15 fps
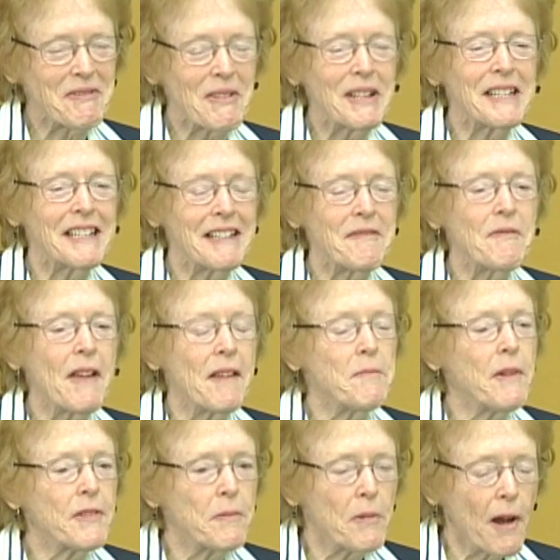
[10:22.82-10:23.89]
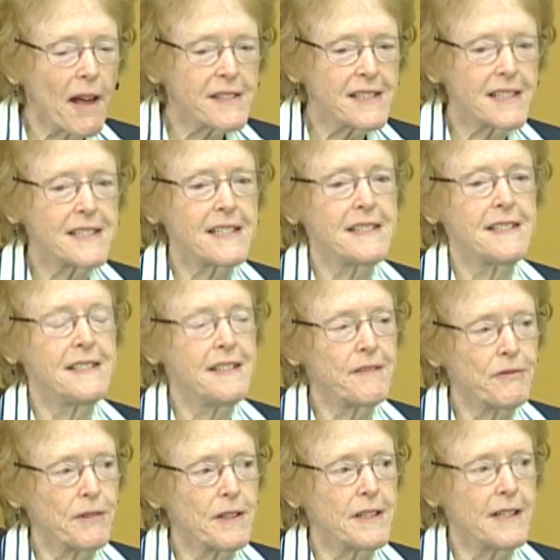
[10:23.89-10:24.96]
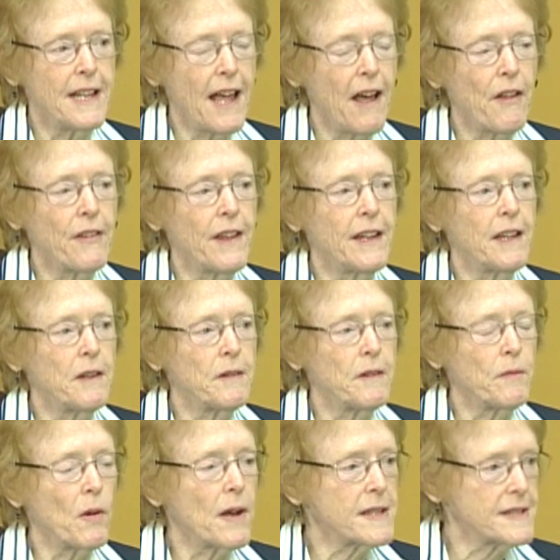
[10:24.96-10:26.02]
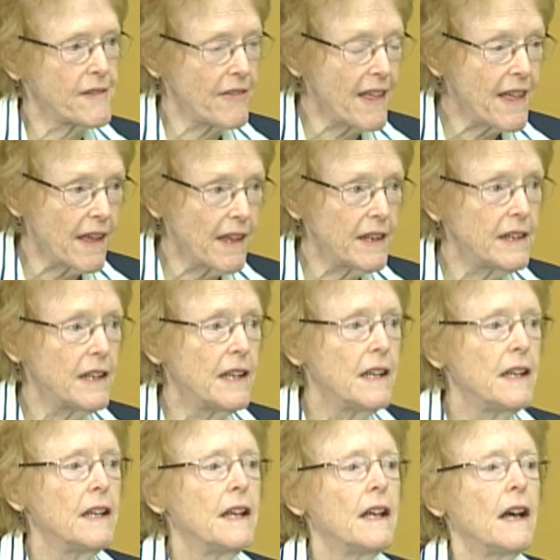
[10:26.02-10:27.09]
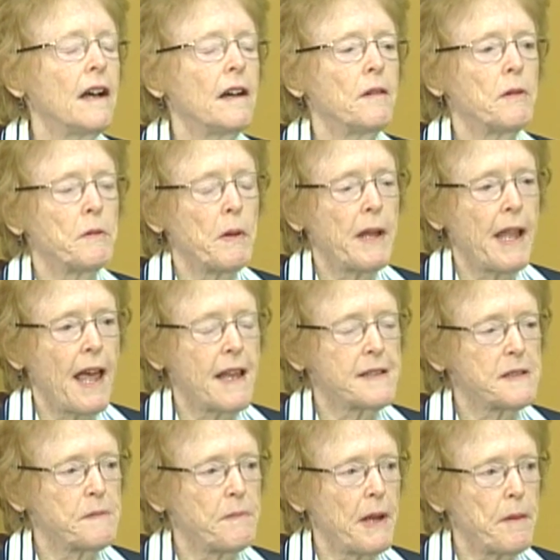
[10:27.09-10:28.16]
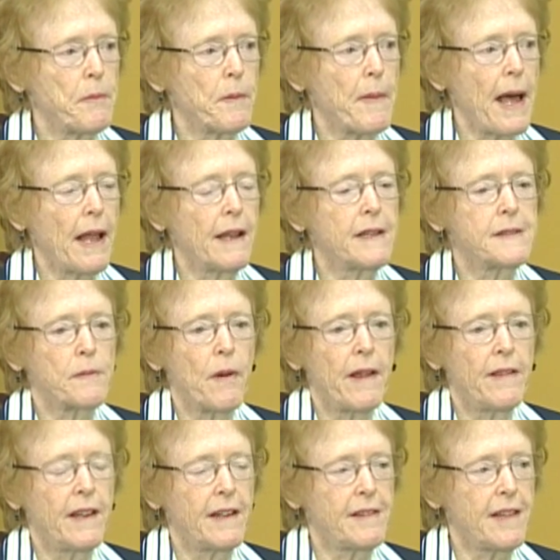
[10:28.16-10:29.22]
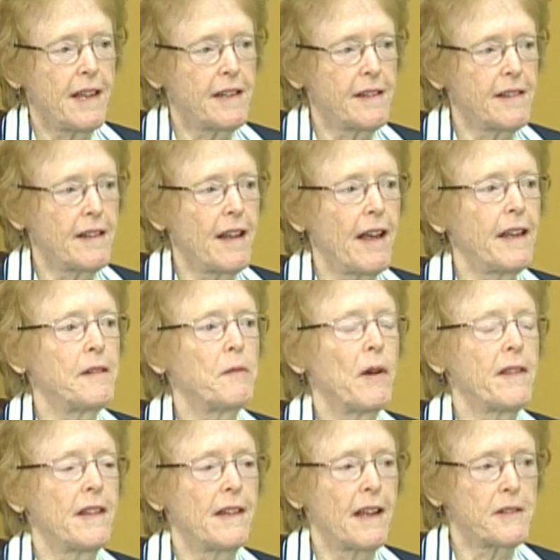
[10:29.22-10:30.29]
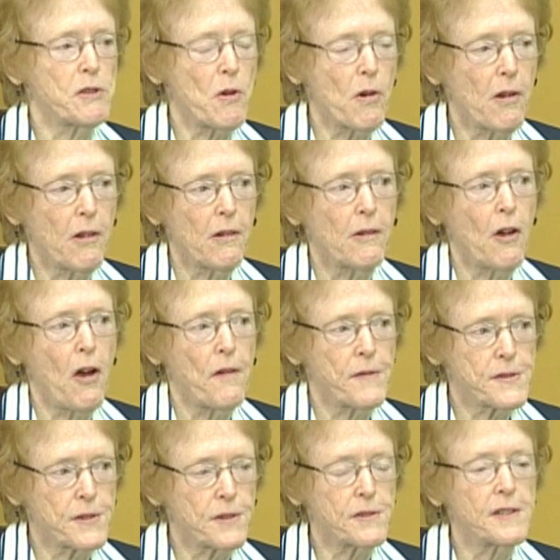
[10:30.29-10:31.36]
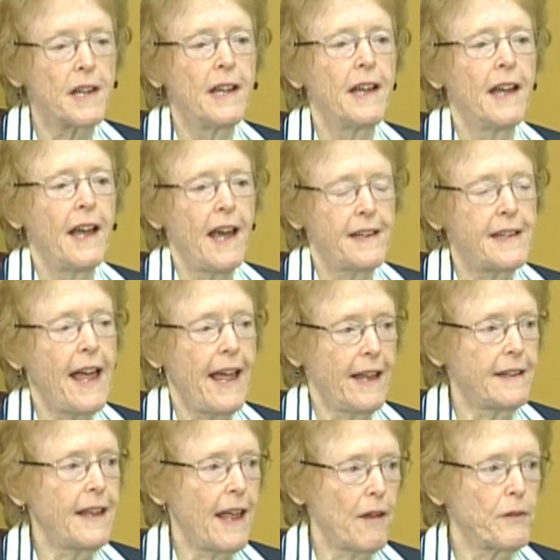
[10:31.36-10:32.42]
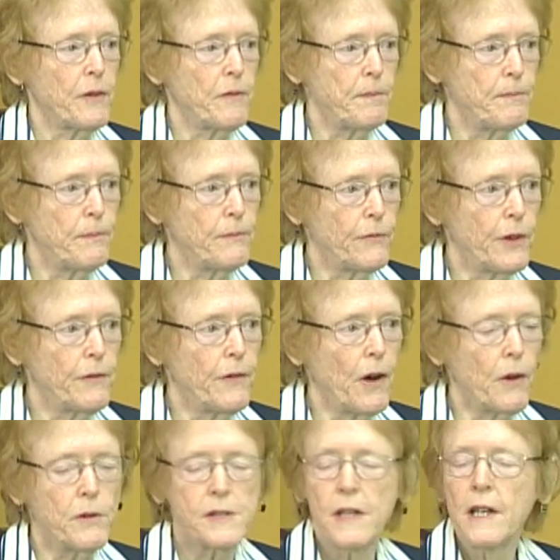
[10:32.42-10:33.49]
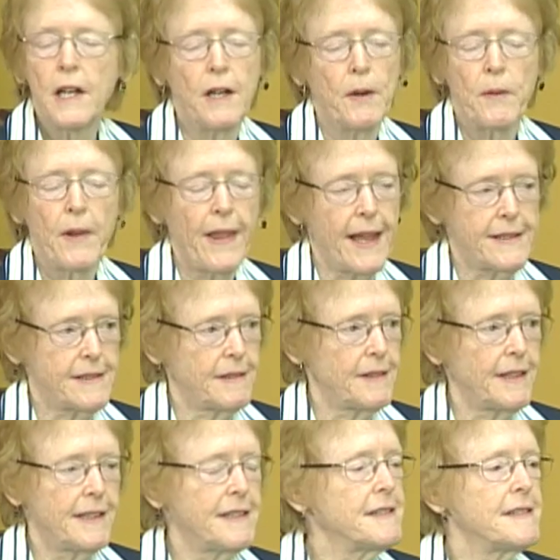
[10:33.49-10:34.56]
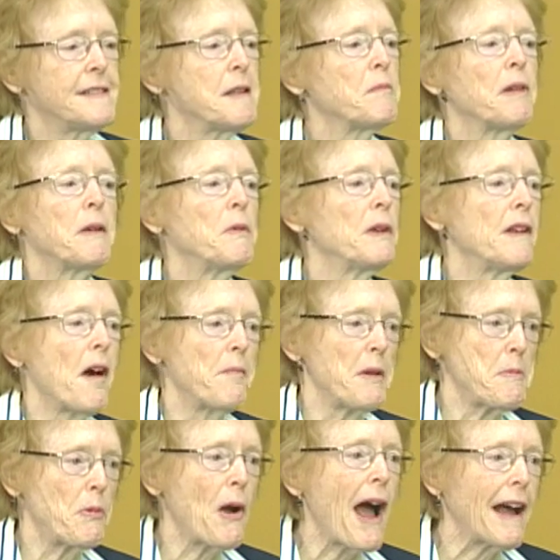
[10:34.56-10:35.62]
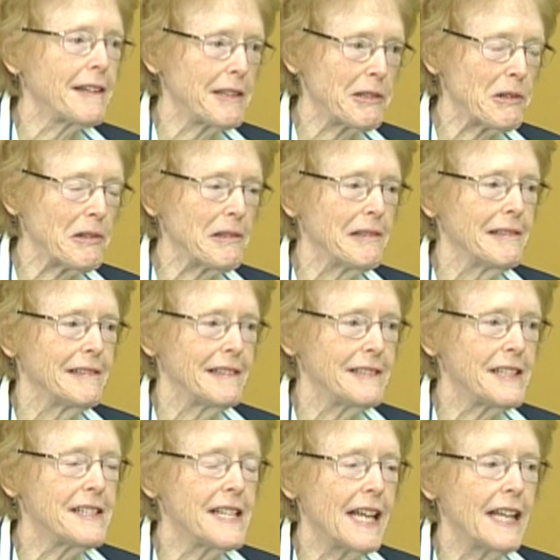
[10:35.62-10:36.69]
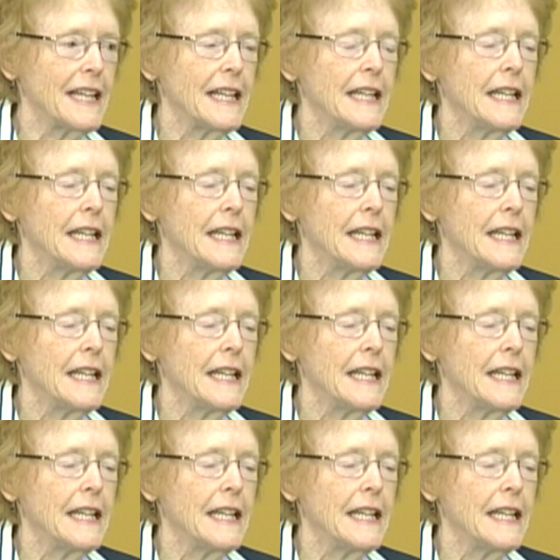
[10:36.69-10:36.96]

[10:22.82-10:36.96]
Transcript: But the process is different now than it was then when we cast paper ballots. Why then at the end of the night, why the electoral officers had to hand count the votes. Well, that simply would not be practical today.